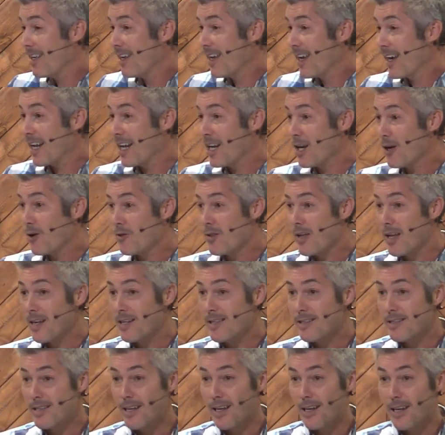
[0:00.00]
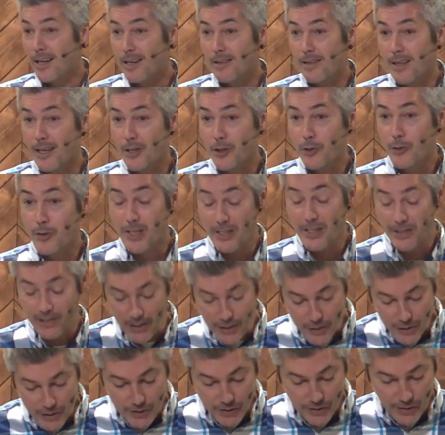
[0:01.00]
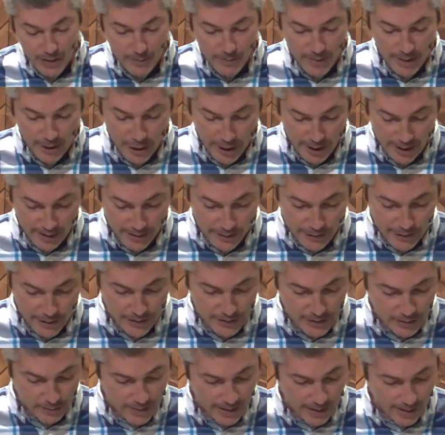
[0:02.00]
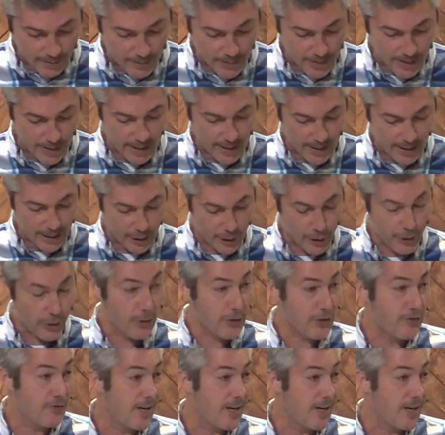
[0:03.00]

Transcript: And I know that transitions can be challenging sometimes in a church.